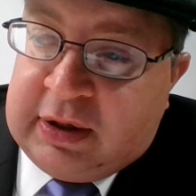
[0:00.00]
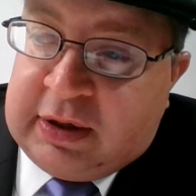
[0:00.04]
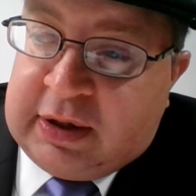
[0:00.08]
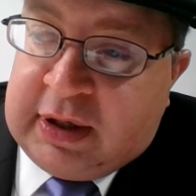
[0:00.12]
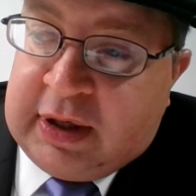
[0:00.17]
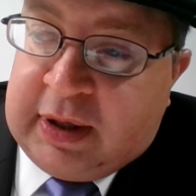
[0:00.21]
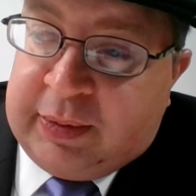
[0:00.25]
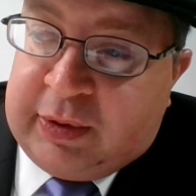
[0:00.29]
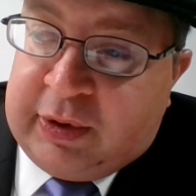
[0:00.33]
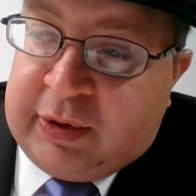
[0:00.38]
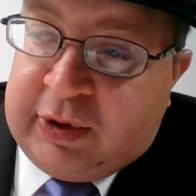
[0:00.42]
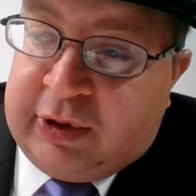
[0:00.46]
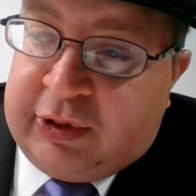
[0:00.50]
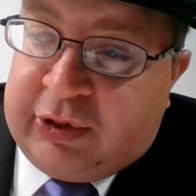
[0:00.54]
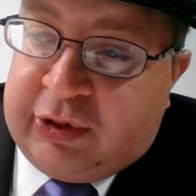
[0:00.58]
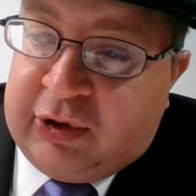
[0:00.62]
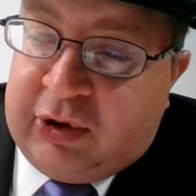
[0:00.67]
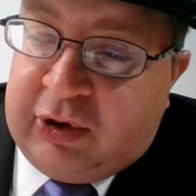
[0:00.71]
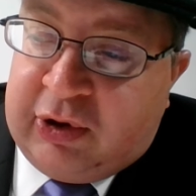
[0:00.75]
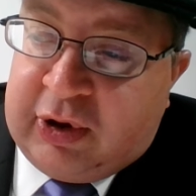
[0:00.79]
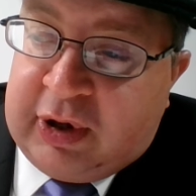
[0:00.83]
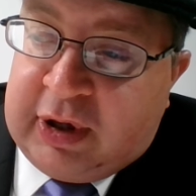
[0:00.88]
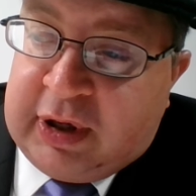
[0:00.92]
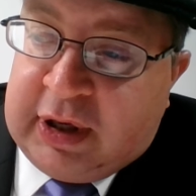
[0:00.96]
chapter
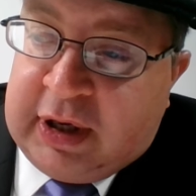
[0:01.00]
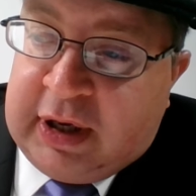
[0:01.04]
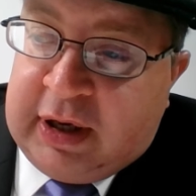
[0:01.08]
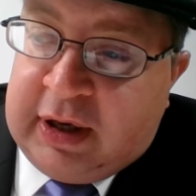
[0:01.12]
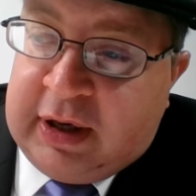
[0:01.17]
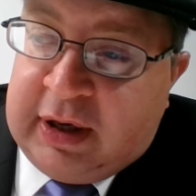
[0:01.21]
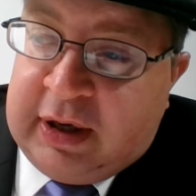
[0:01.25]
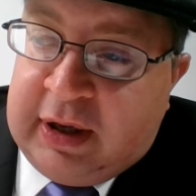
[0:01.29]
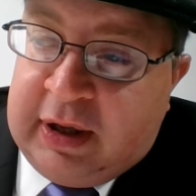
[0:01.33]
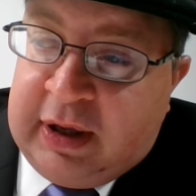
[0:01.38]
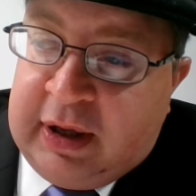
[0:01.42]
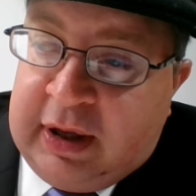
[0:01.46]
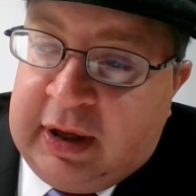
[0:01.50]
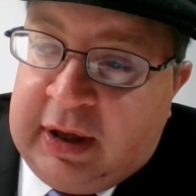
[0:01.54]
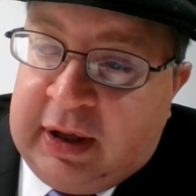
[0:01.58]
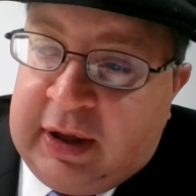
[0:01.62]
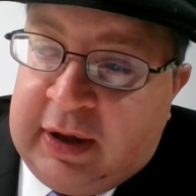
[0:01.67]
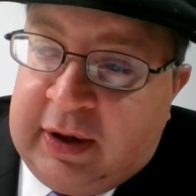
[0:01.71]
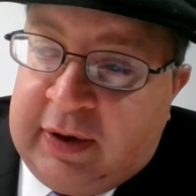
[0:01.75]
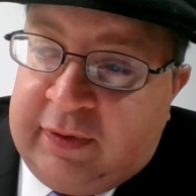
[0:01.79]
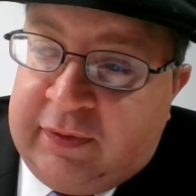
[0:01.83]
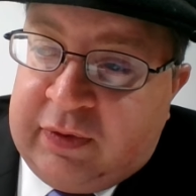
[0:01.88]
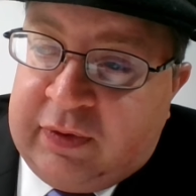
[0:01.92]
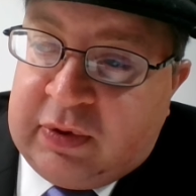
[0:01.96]
38,
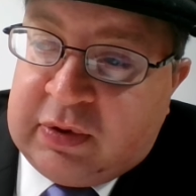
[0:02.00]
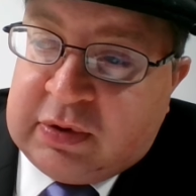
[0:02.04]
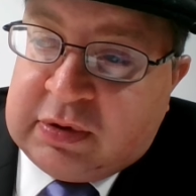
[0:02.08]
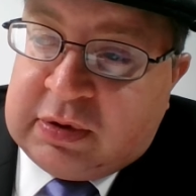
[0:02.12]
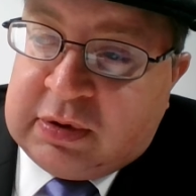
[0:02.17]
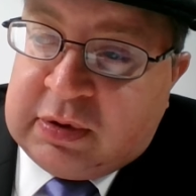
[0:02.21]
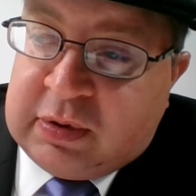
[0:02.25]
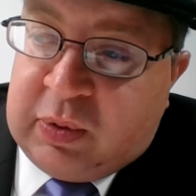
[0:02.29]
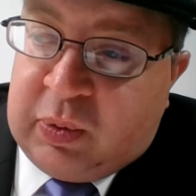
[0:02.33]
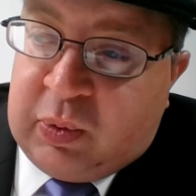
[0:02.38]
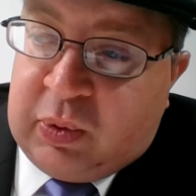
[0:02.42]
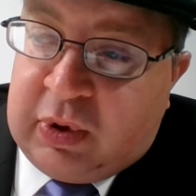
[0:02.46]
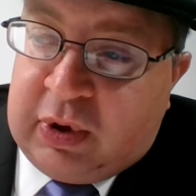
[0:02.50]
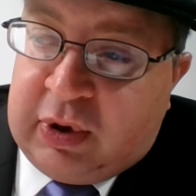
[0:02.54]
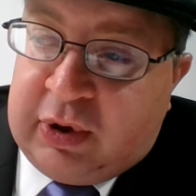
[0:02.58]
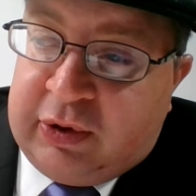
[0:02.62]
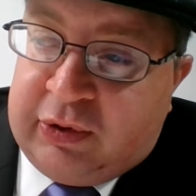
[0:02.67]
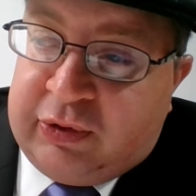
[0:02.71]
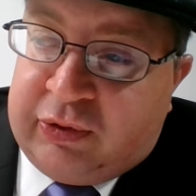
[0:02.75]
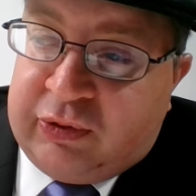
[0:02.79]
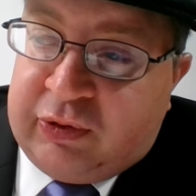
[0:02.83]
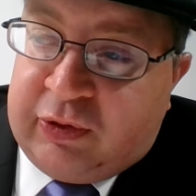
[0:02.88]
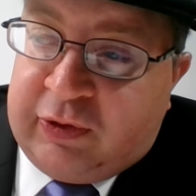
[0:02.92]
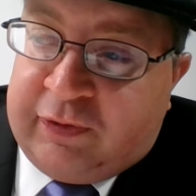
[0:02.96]
verses 1
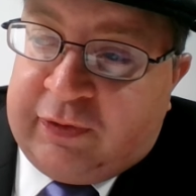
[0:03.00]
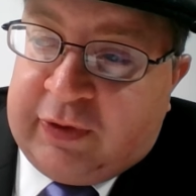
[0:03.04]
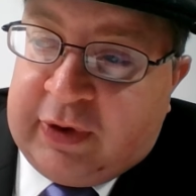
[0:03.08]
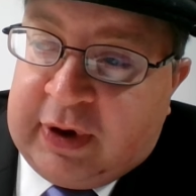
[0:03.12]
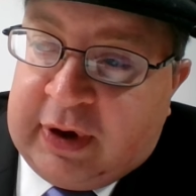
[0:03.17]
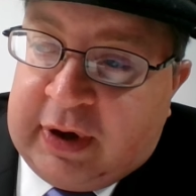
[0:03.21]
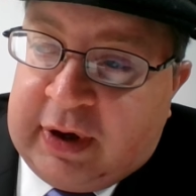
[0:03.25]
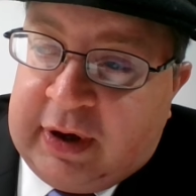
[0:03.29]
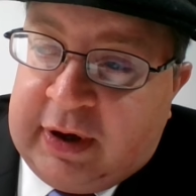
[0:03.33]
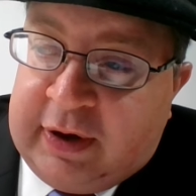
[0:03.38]
through 5.